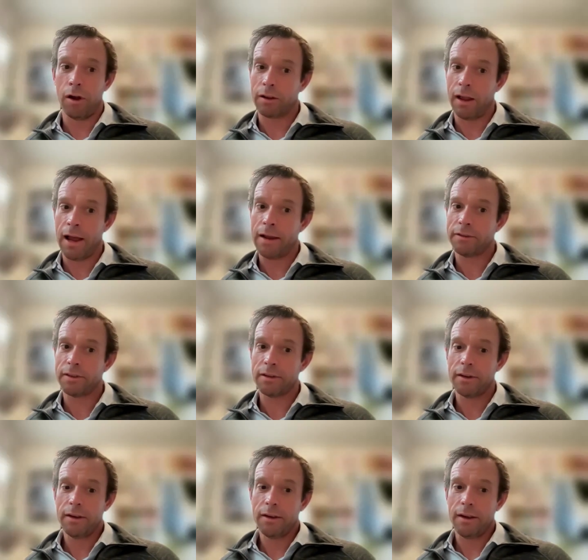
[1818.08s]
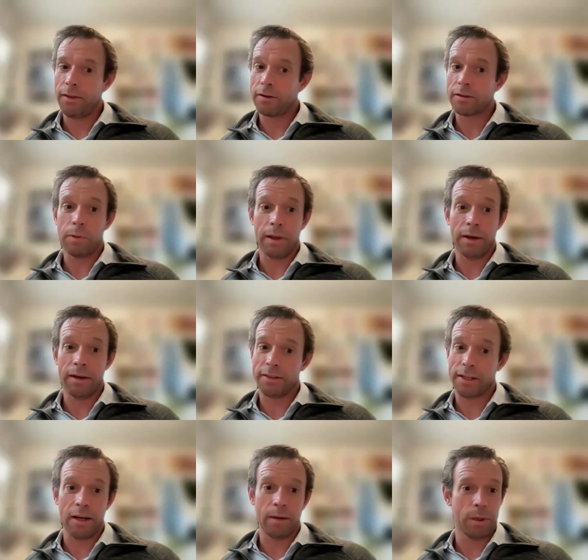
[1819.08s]
lives and there's plenty of
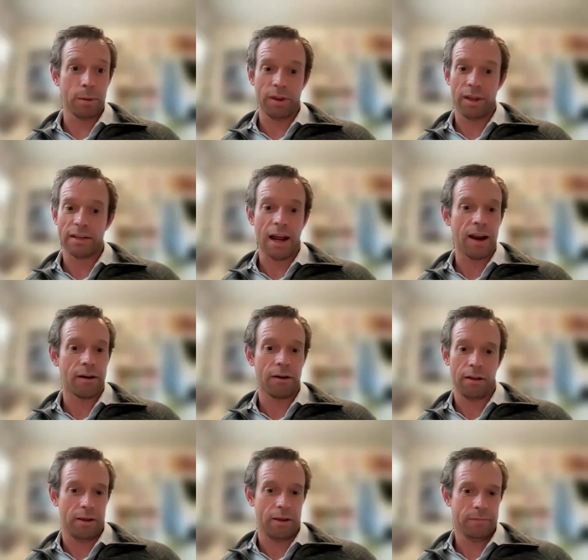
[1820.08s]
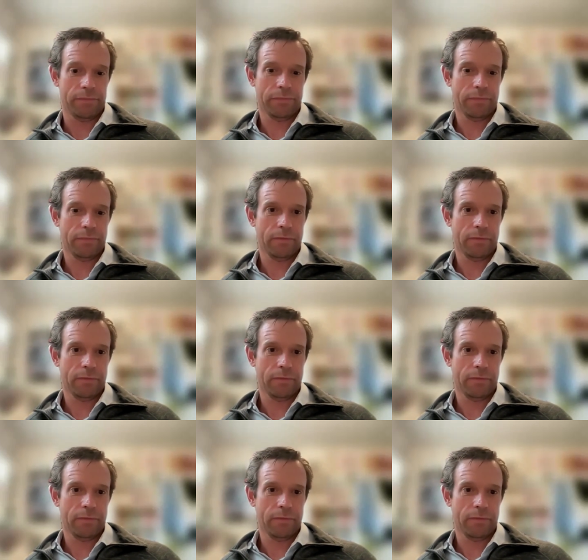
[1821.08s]
skinny people that die early mm-hmm.